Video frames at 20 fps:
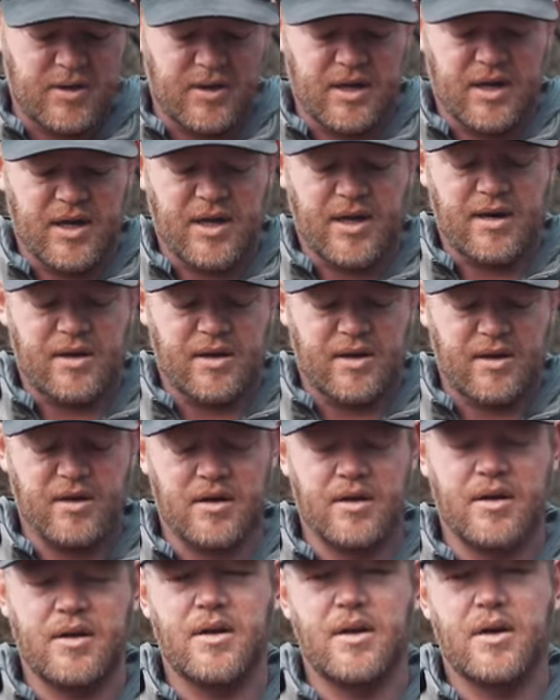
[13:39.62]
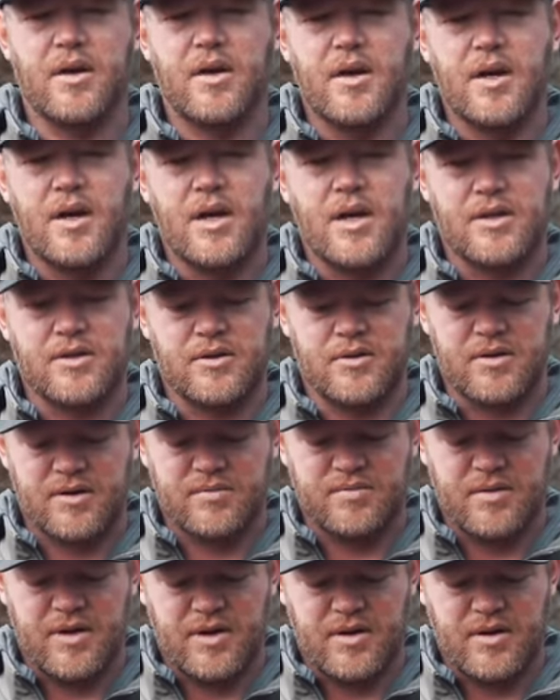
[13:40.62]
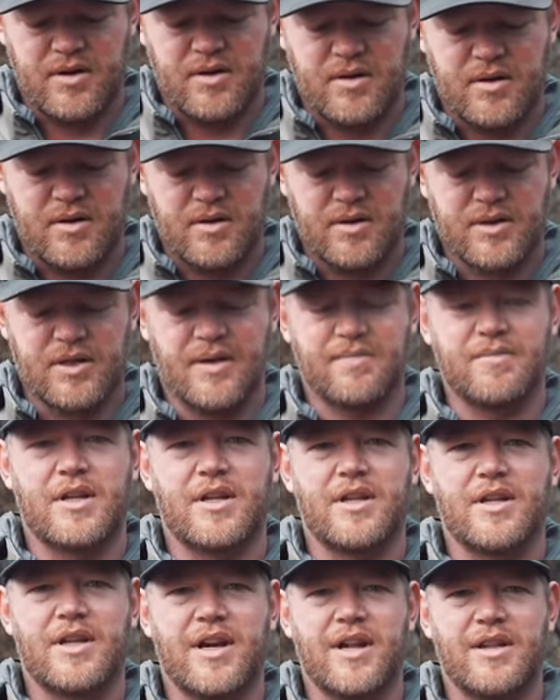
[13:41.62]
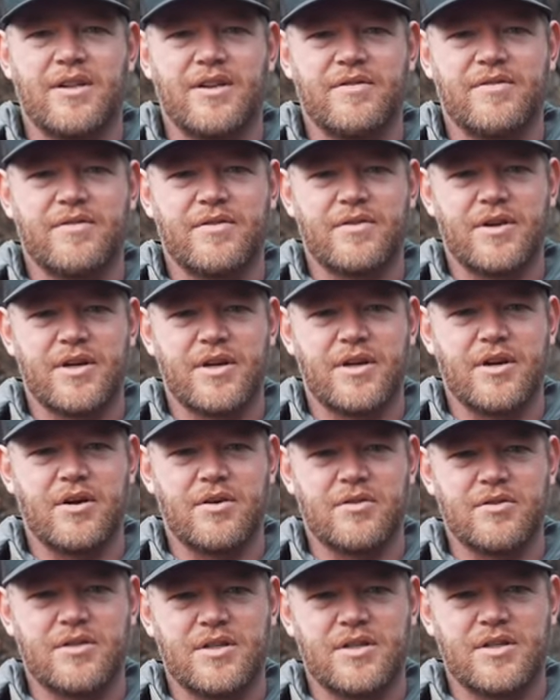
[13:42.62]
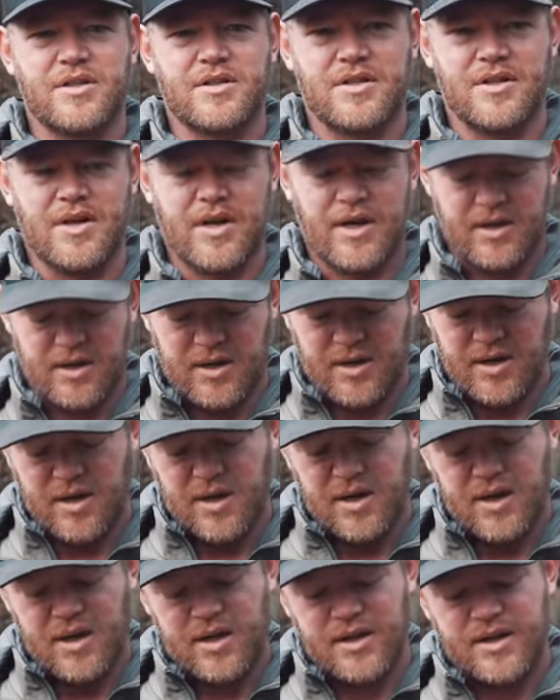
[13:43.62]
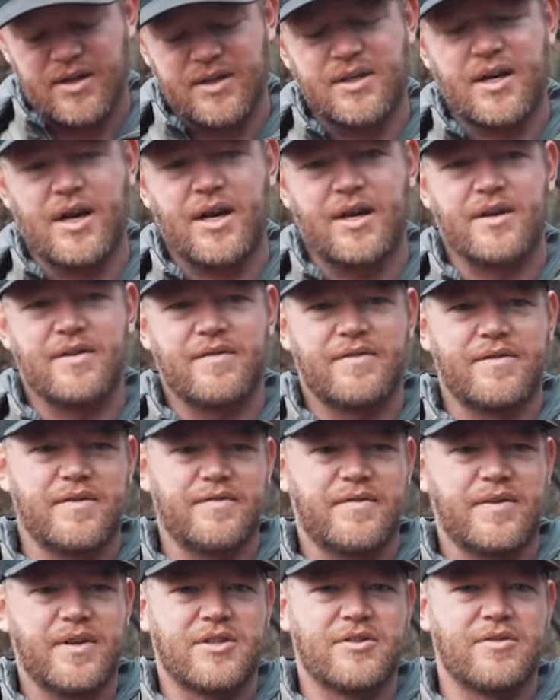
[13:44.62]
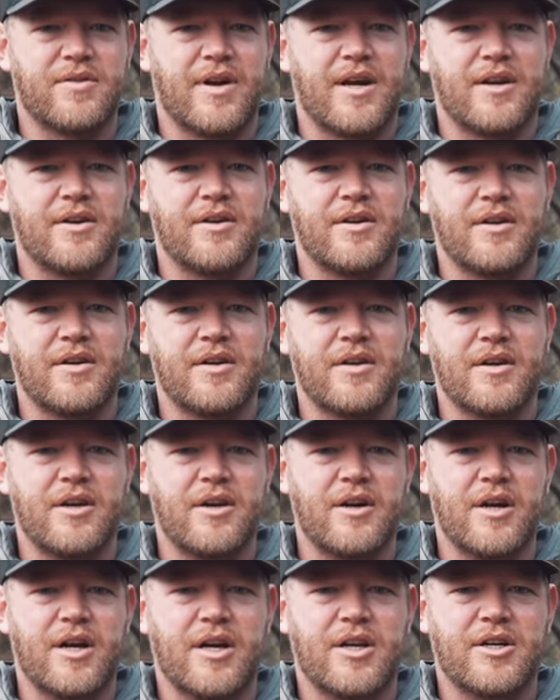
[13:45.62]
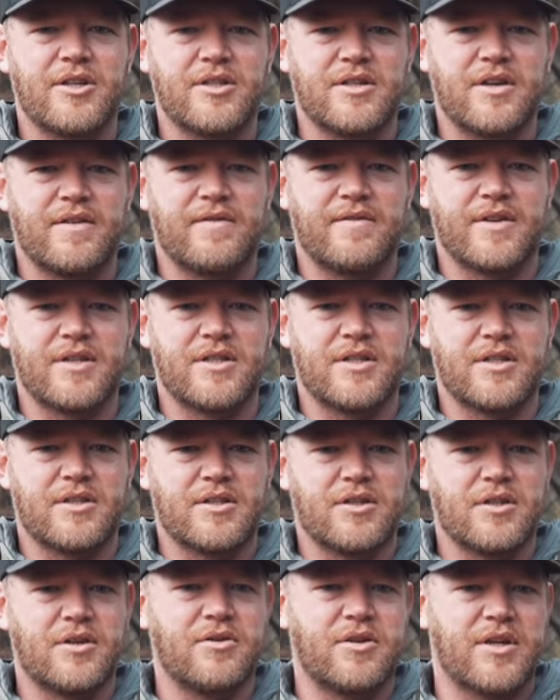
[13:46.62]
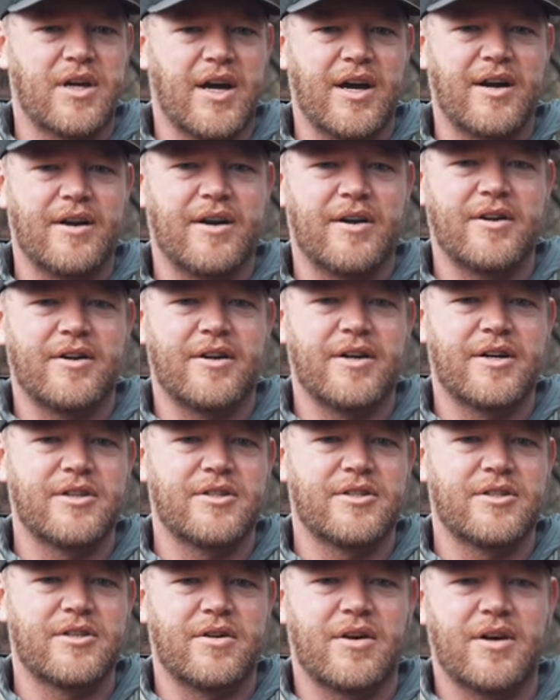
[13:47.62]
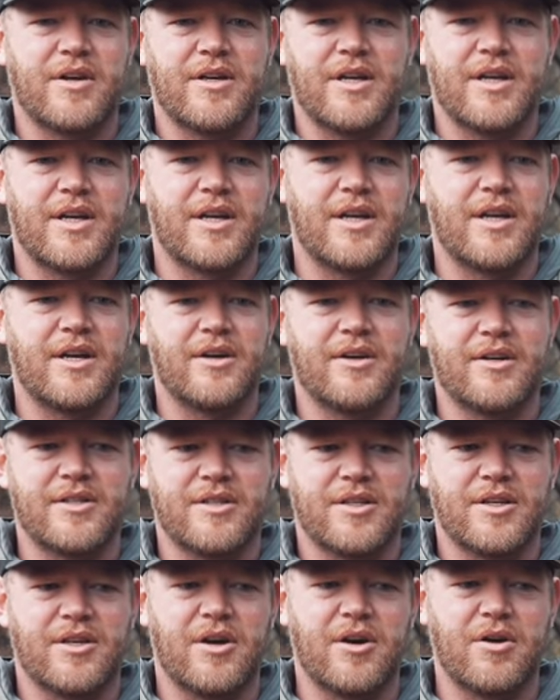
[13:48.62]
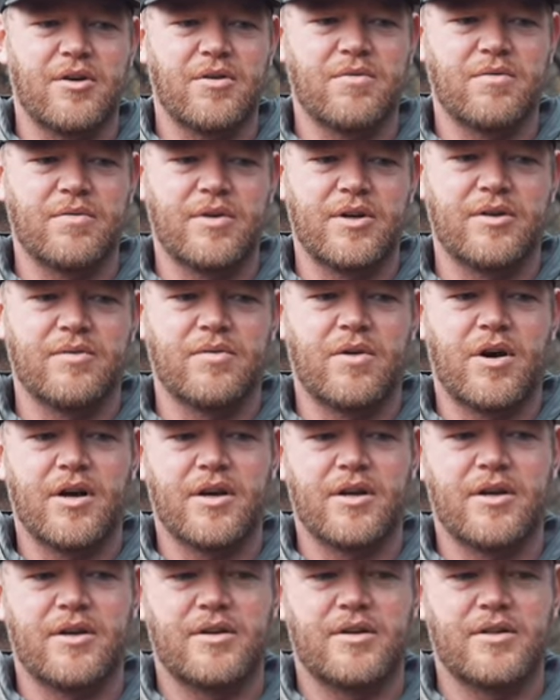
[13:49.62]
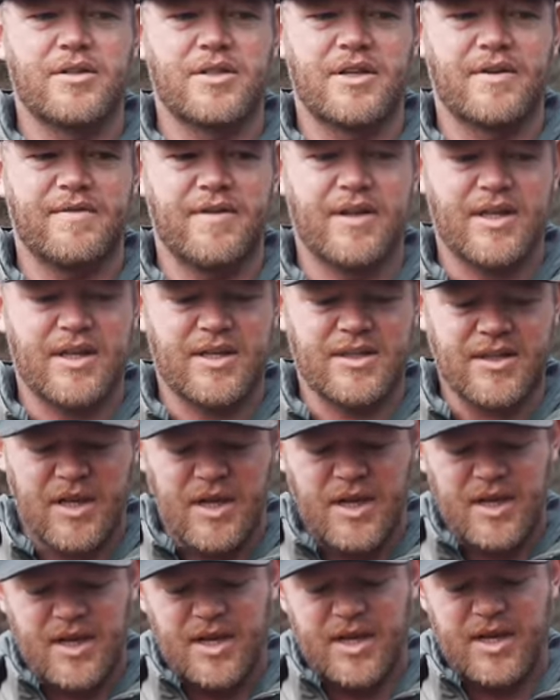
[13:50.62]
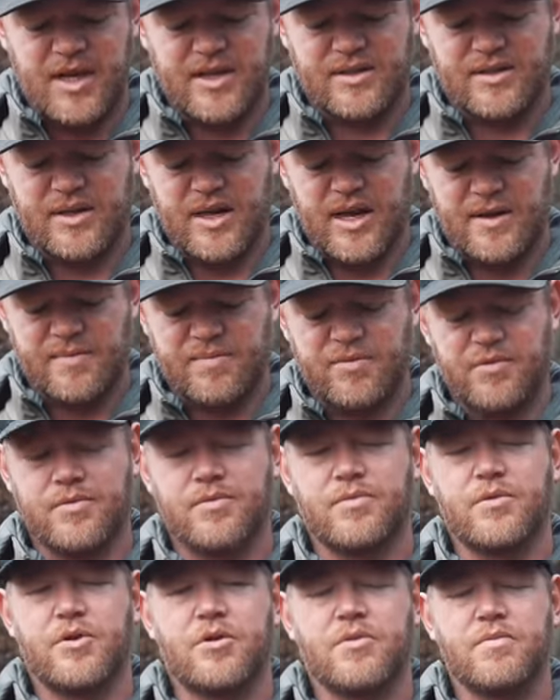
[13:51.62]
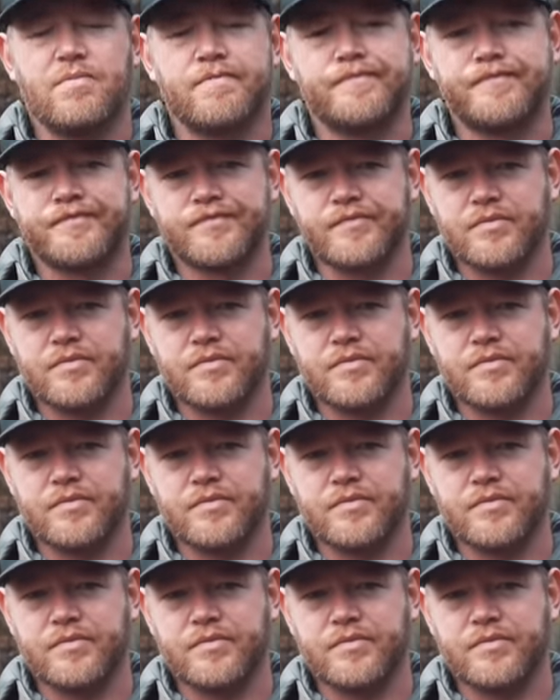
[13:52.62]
The cut of the hood has always been something that I look for in coats. It's like designed if it fits around your ears, if it's too tight on your ears, so all you can hear is the coat when you're walking, stuff like this. It has ample room,